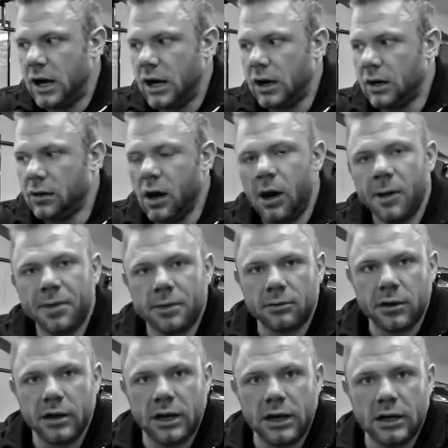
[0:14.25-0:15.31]
Uh, all
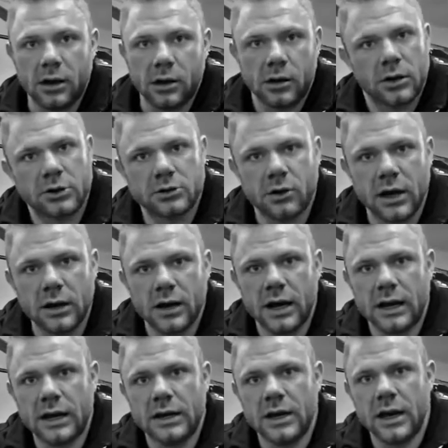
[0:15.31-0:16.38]
three are straight
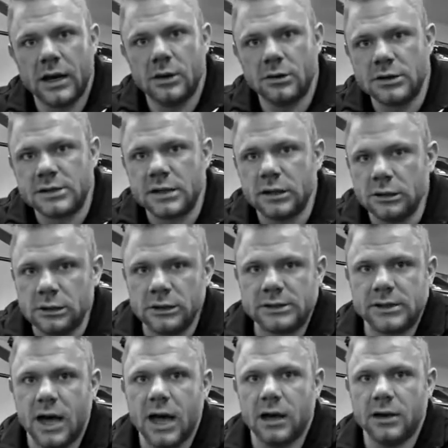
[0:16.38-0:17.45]
legged and they're just a little
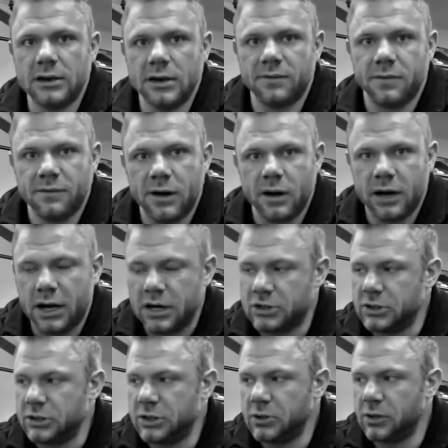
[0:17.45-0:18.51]
slightly different
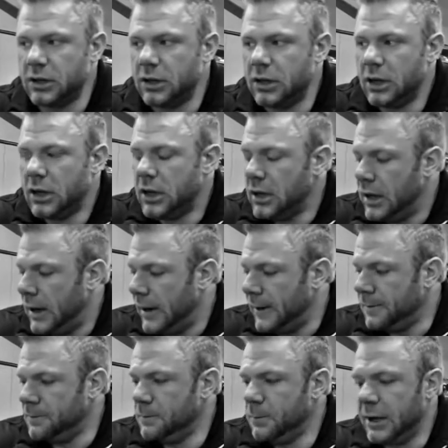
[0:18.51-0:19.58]
variation to it.
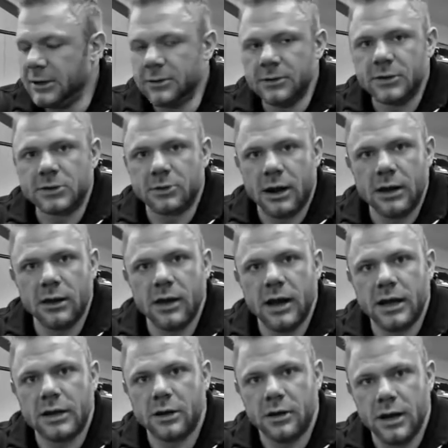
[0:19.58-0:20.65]
Um, by doing the straight
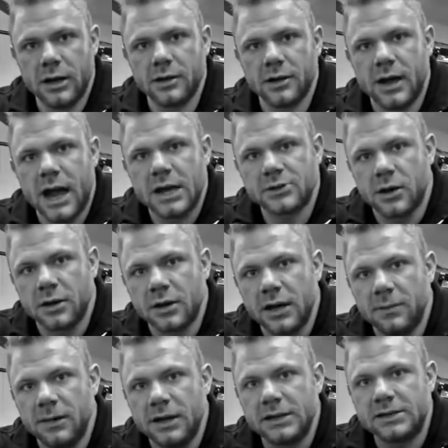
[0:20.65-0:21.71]
leg, you're hitting
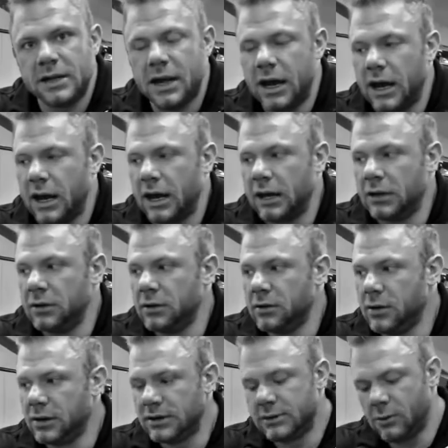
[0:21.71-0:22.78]
gastrocnemius, and
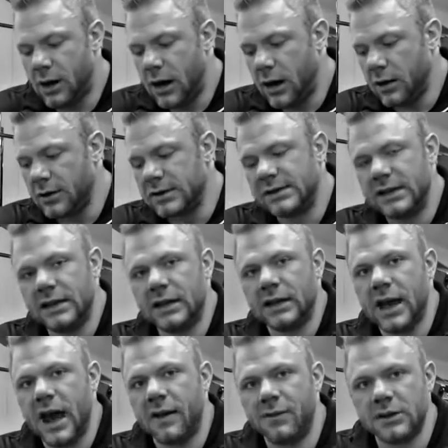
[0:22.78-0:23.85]
while the seated
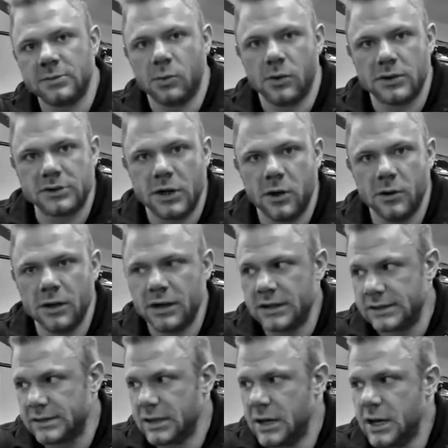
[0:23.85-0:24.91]
calf hits more
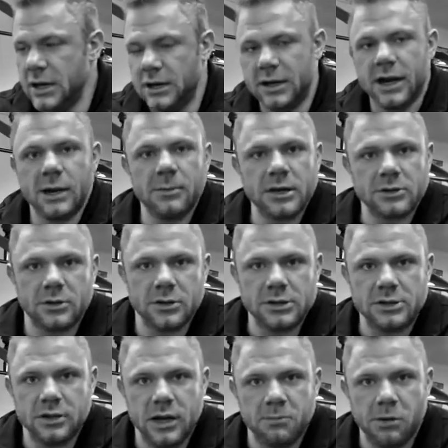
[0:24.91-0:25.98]
soleus. You got to make sure
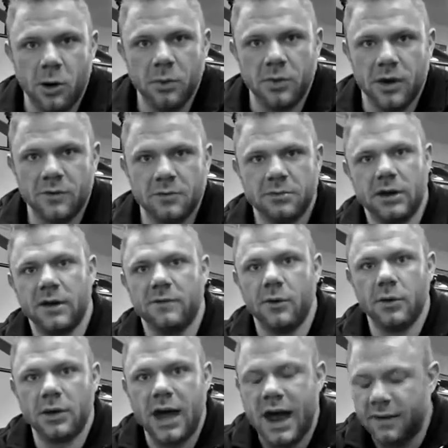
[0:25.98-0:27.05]
that you get both of them to get
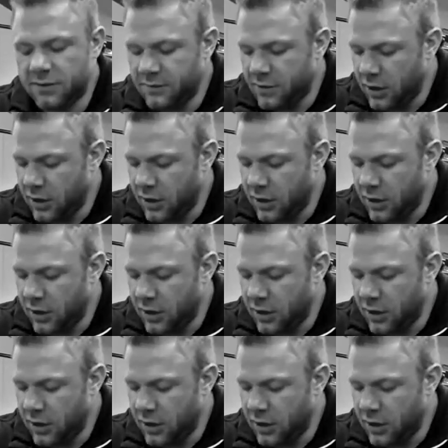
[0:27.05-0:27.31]
full calf